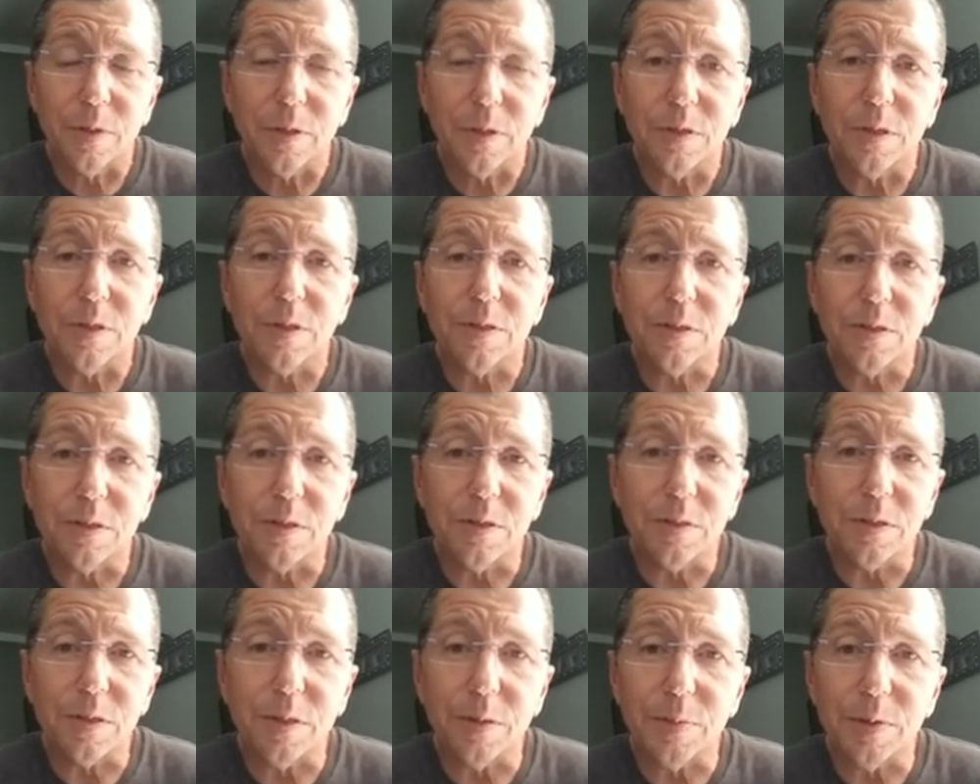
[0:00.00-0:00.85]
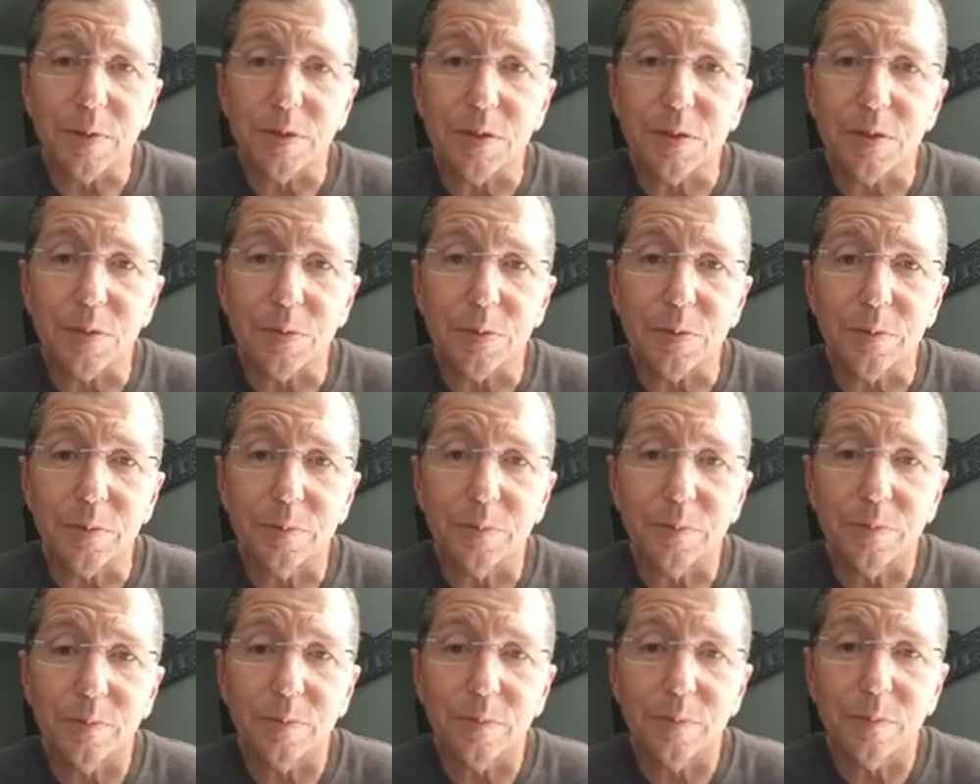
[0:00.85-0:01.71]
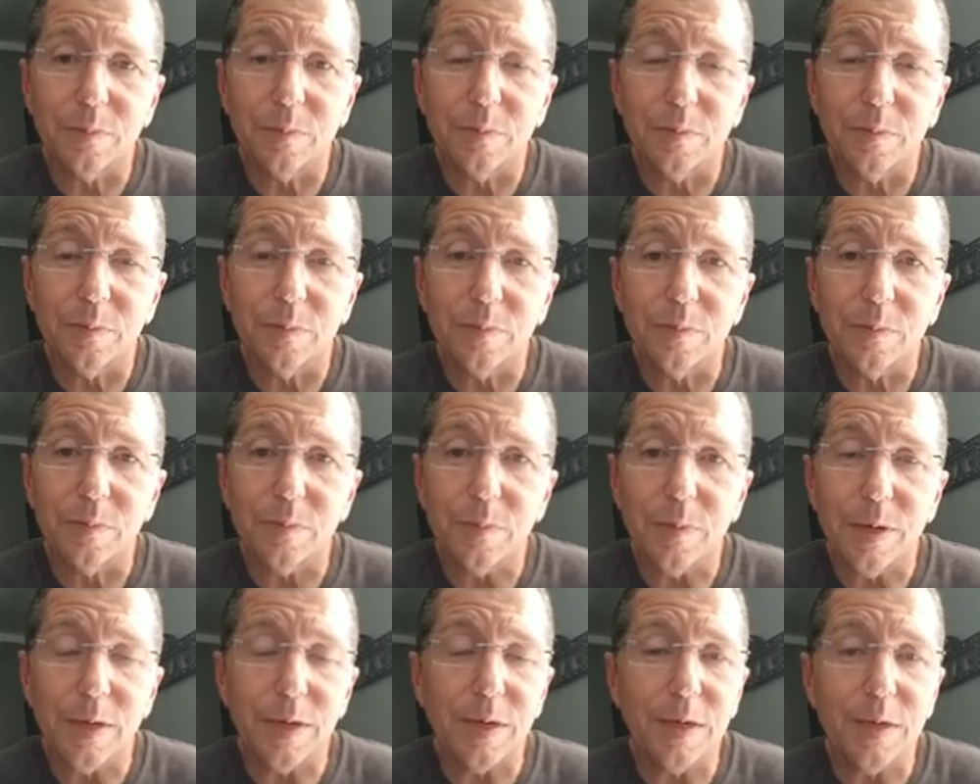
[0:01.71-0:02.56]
Jesus is coming soon. And